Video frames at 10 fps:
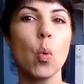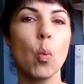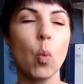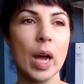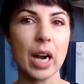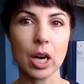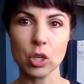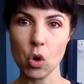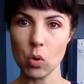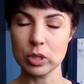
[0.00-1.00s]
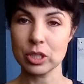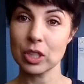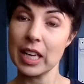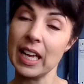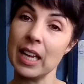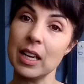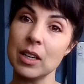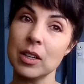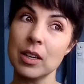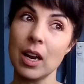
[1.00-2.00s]
what our goals are
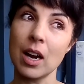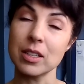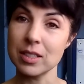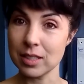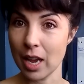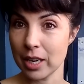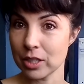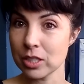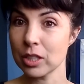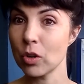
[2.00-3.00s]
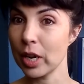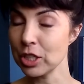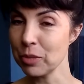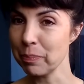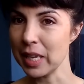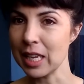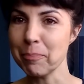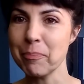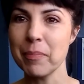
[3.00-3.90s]
and our desires are going to be,